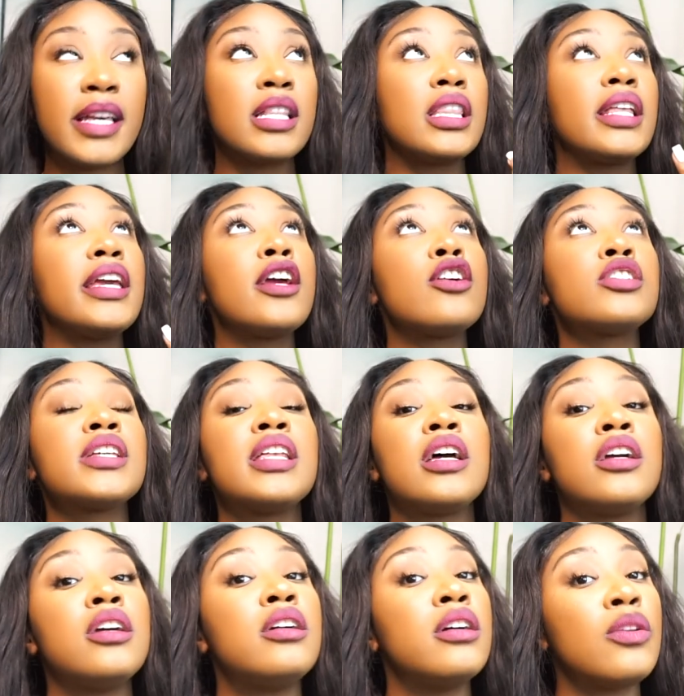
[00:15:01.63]
It lingers in
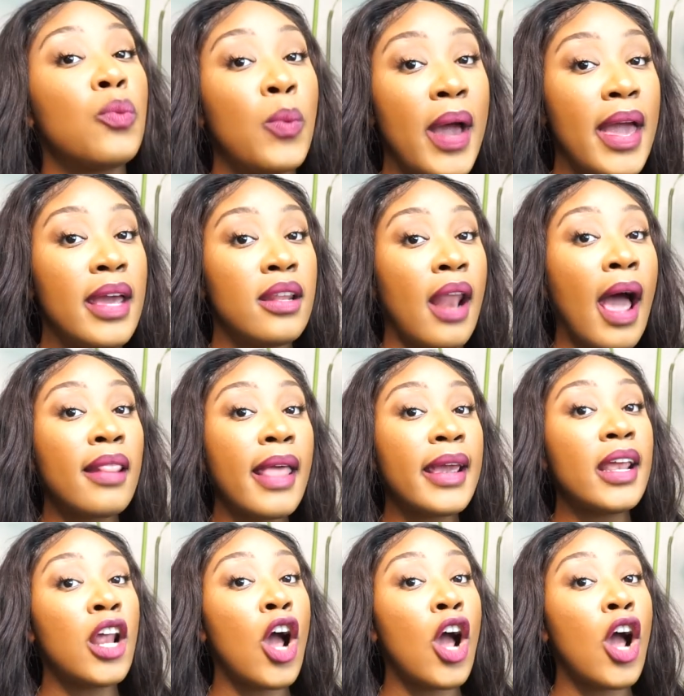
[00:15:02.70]
a good way, not like